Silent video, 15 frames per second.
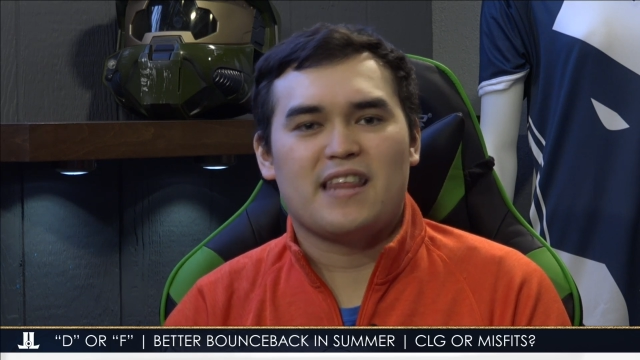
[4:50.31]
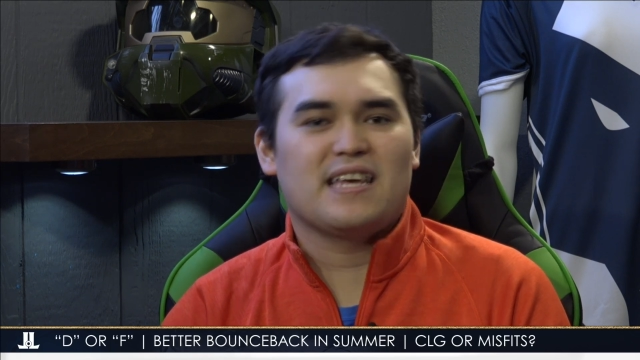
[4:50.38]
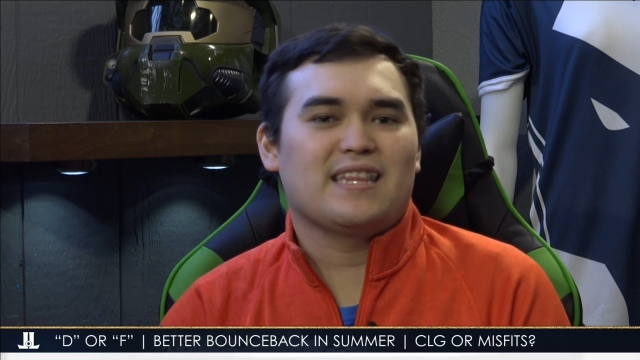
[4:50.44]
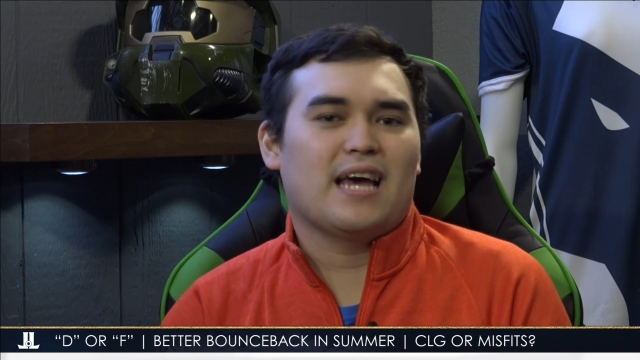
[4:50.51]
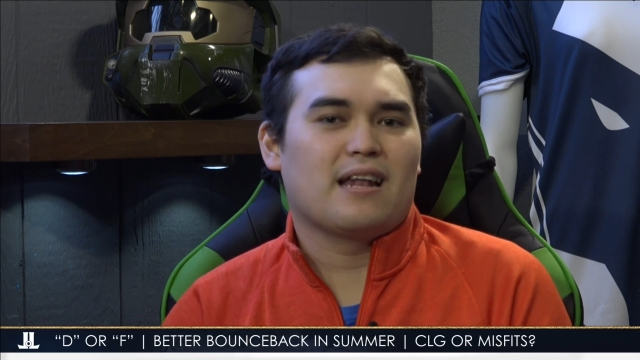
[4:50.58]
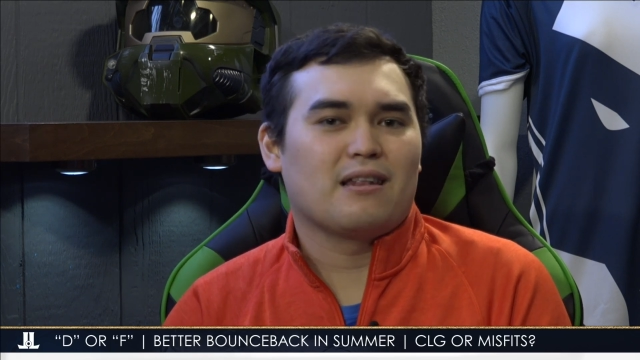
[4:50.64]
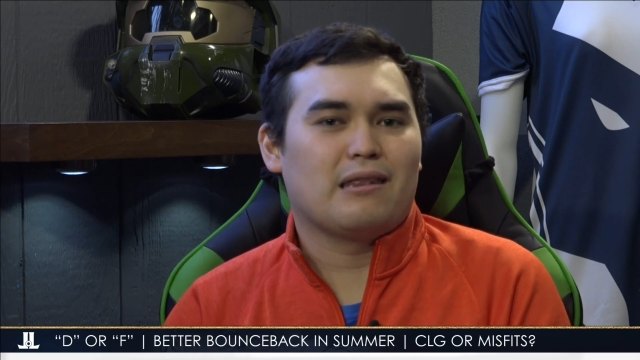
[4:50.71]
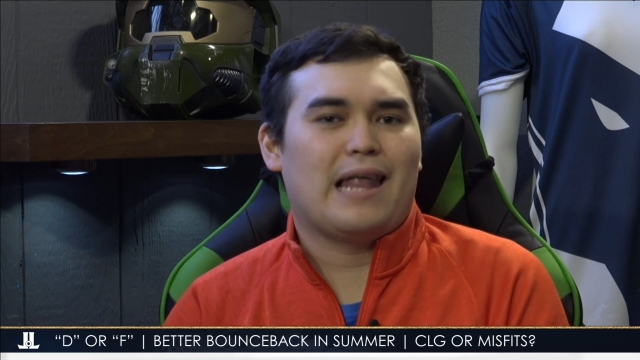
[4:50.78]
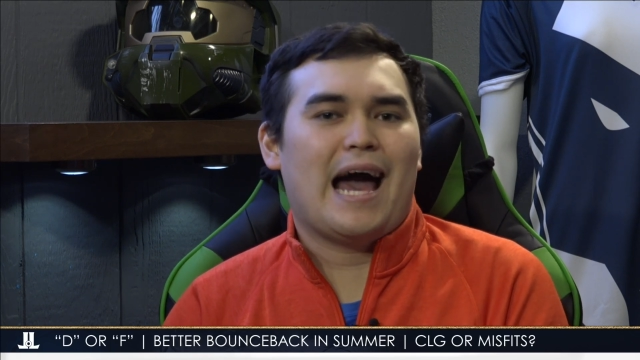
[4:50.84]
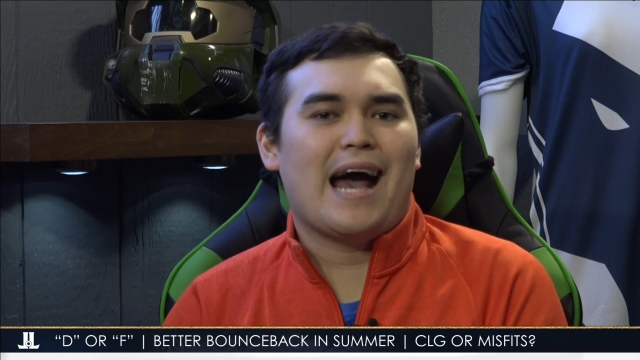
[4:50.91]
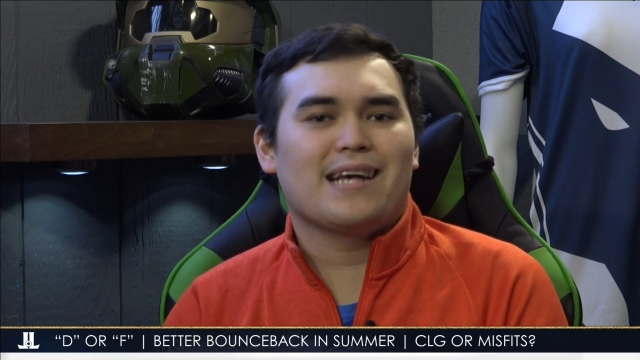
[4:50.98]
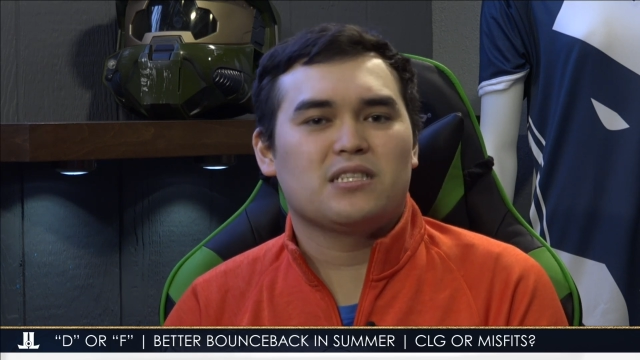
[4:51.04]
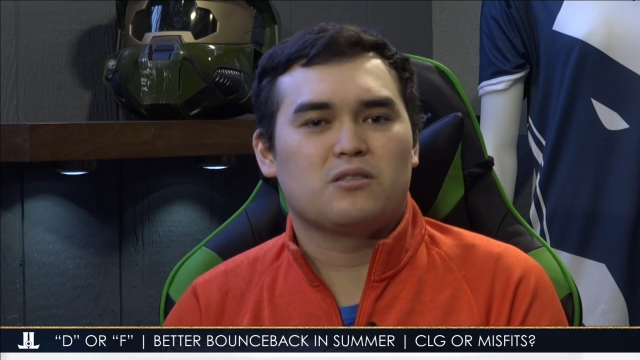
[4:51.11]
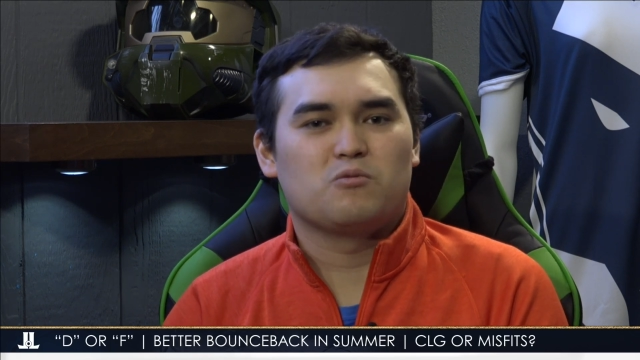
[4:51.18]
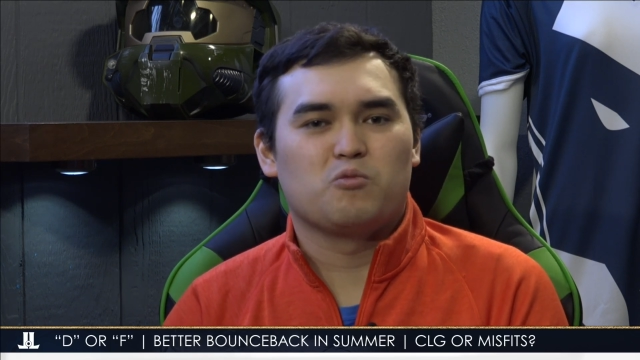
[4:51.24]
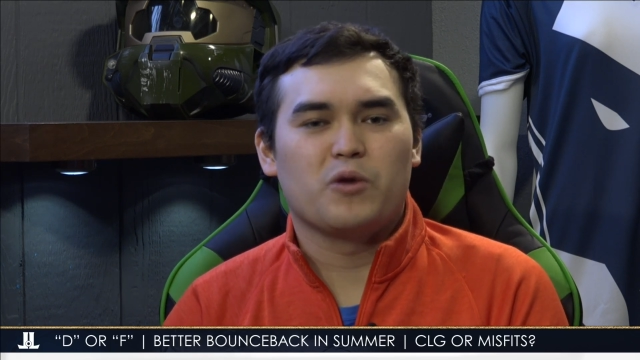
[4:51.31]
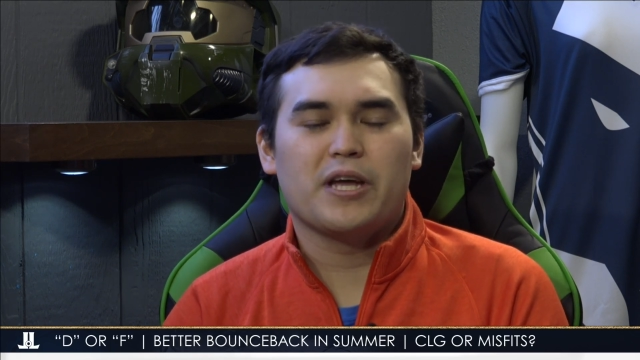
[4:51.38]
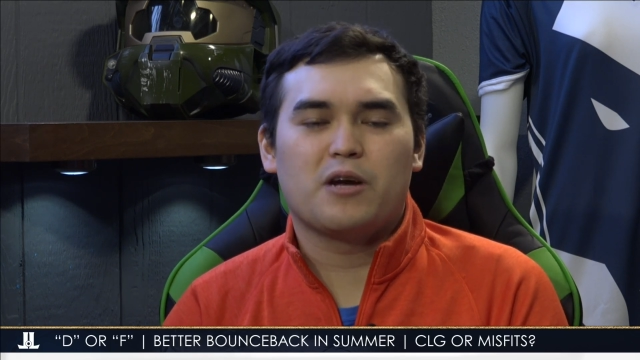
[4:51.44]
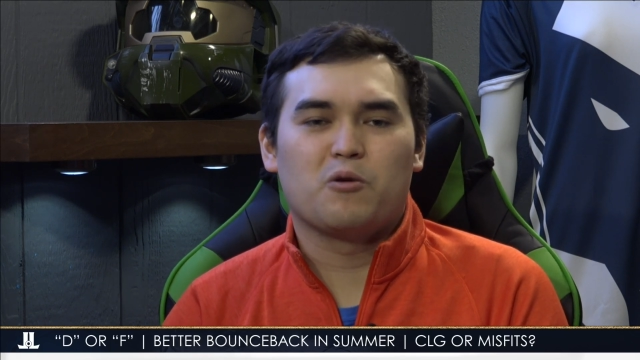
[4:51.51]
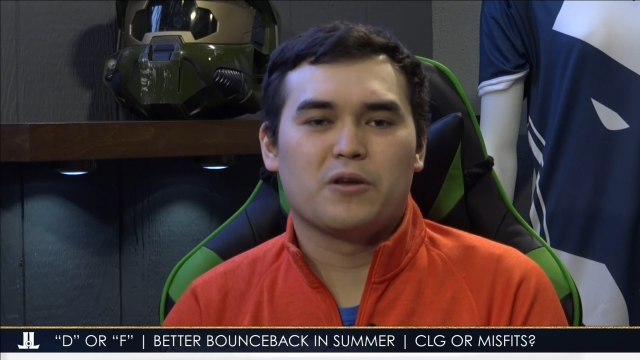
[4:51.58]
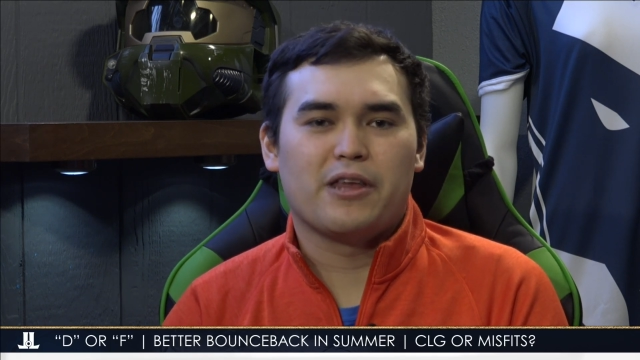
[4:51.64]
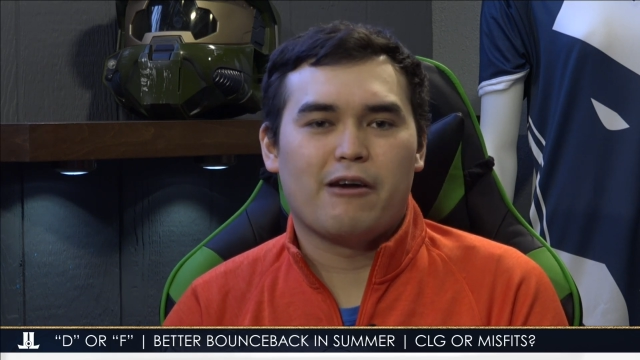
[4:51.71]
I think that last
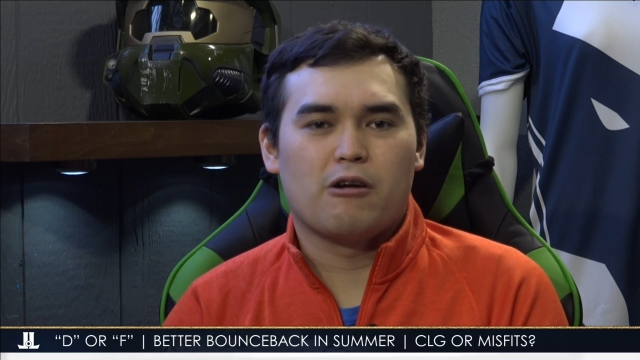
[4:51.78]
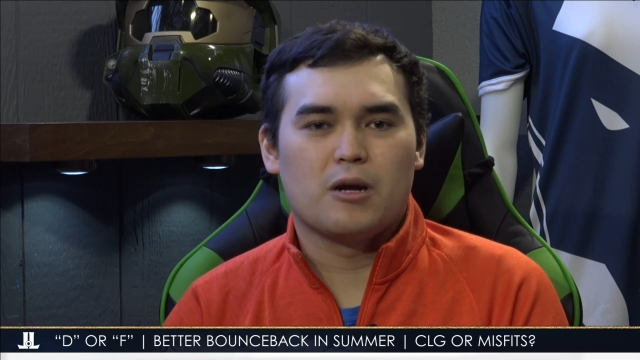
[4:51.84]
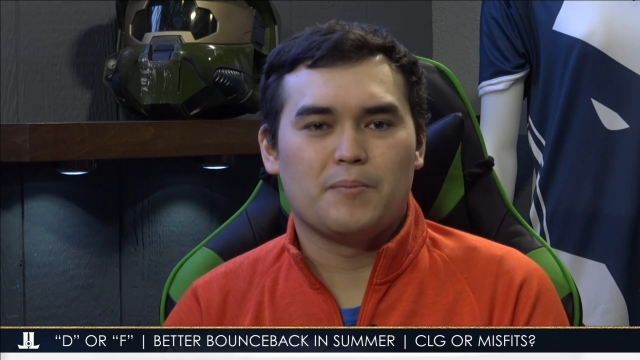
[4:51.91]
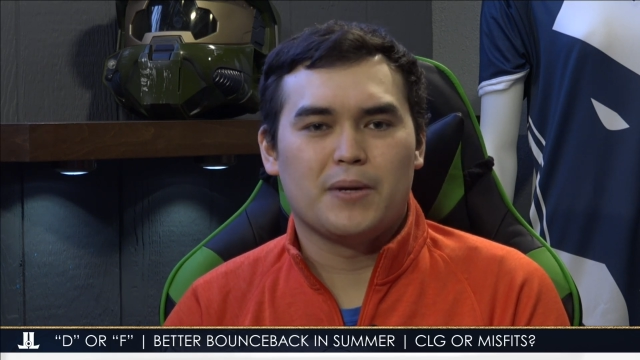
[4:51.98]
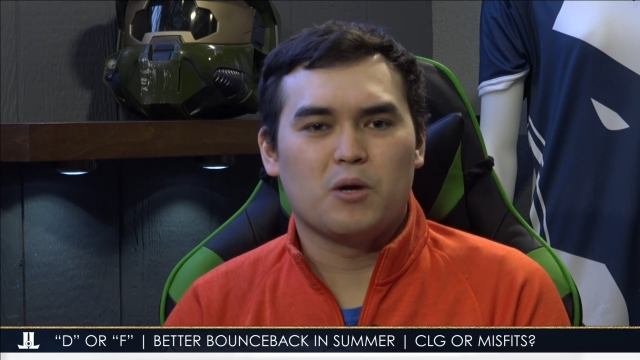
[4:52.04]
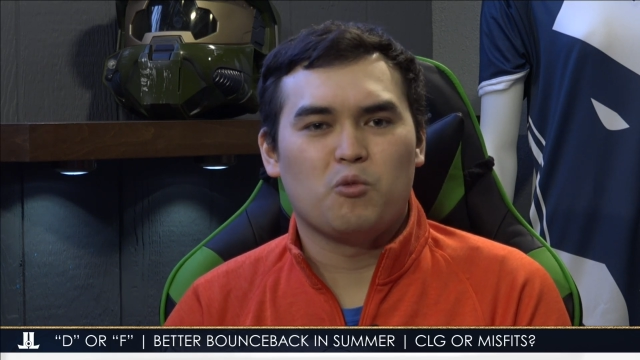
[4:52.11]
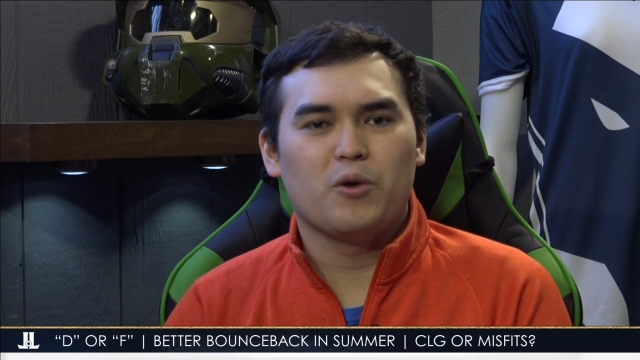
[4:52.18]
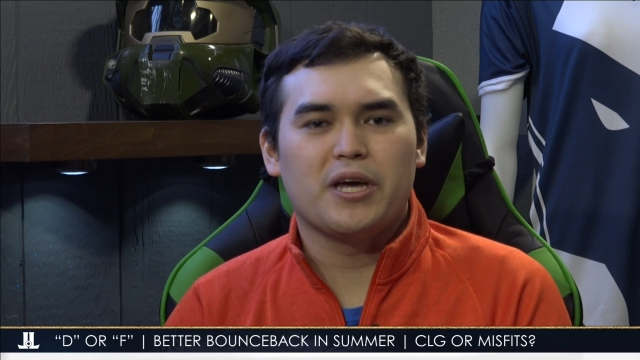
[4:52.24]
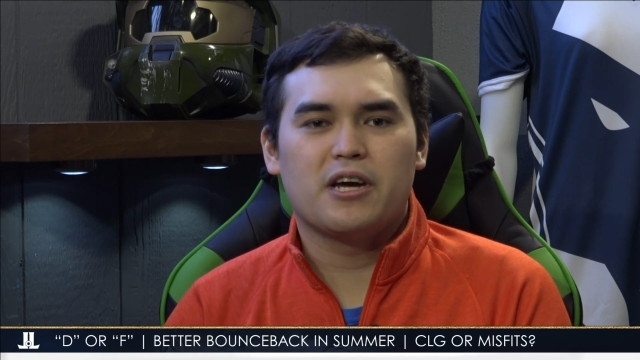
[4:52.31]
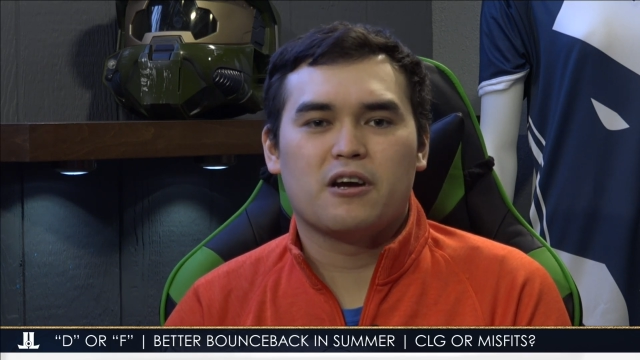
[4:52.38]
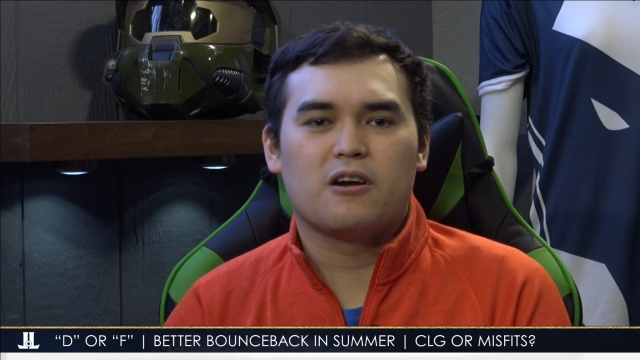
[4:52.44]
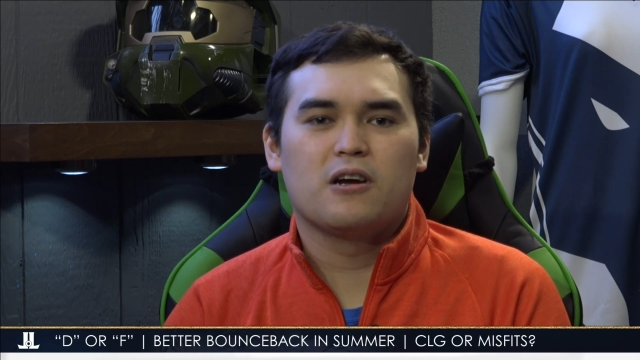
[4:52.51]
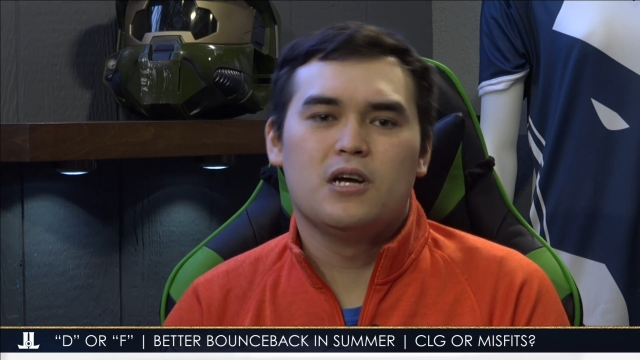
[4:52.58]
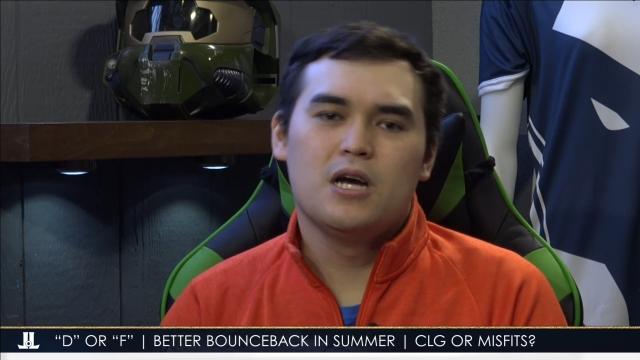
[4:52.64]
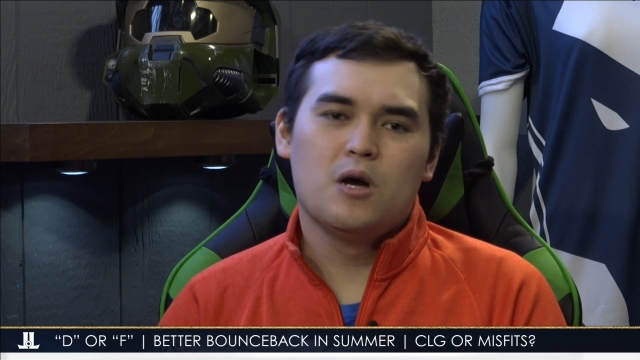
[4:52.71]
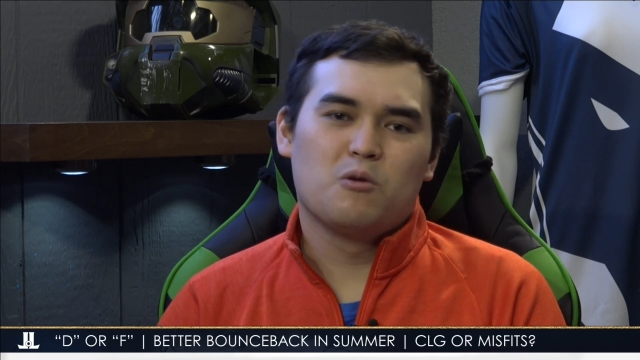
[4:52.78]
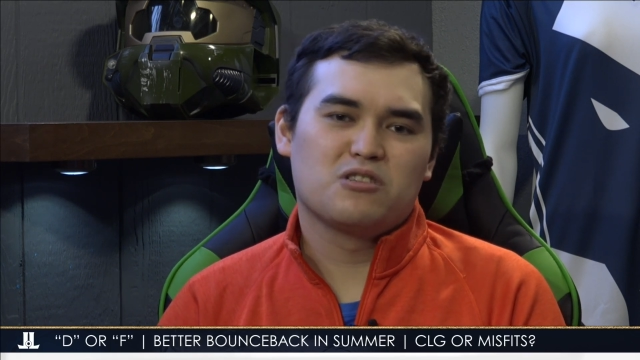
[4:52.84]
week where they were a bit weaker